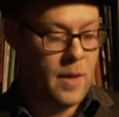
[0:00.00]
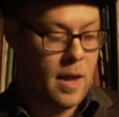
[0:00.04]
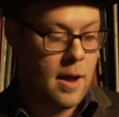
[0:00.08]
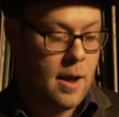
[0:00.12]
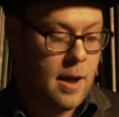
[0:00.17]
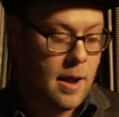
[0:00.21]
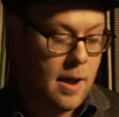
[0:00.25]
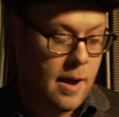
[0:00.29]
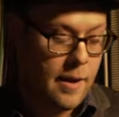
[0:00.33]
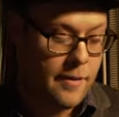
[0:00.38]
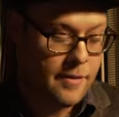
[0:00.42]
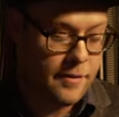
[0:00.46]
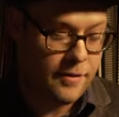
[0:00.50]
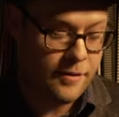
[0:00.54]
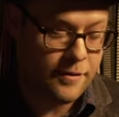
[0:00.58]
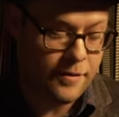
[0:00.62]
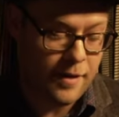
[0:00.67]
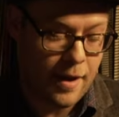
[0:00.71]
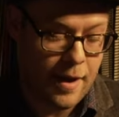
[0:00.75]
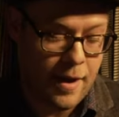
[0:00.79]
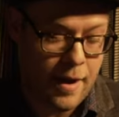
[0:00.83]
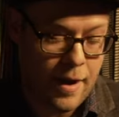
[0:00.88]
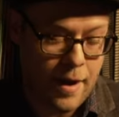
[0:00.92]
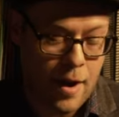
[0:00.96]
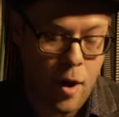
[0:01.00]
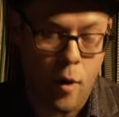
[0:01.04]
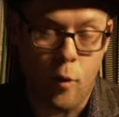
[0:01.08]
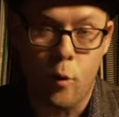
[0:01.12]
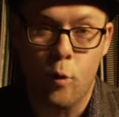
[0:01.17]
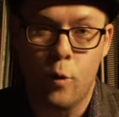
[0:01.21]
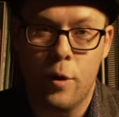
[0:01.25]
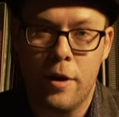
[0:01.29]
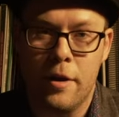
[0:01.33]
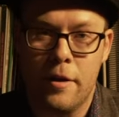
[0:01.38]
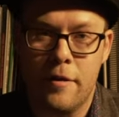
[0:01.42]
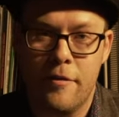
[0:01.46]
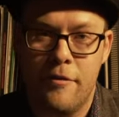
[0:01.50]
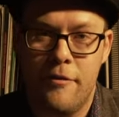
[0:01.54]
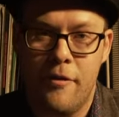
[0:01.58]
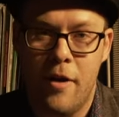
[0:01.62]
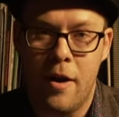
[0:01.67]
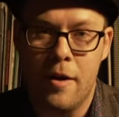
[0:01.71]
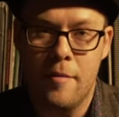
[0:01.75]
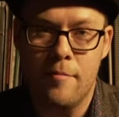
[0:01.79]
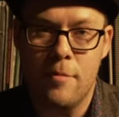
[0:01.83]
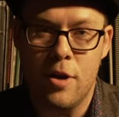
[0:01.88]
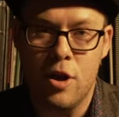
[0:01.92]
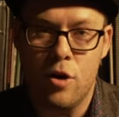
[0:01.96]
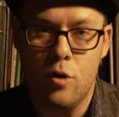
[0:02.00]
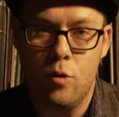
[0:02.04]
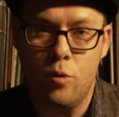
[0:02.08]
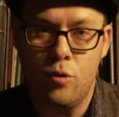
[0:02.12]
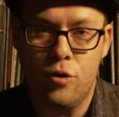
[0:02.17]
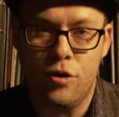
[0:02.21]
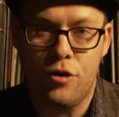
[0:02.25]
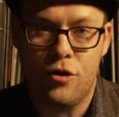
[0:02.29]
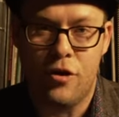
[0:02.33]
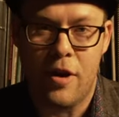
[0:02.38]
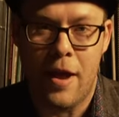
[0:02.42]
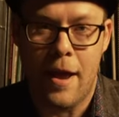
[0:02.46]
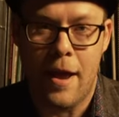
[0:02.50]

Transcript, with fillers: Uh, this is a really fun mute,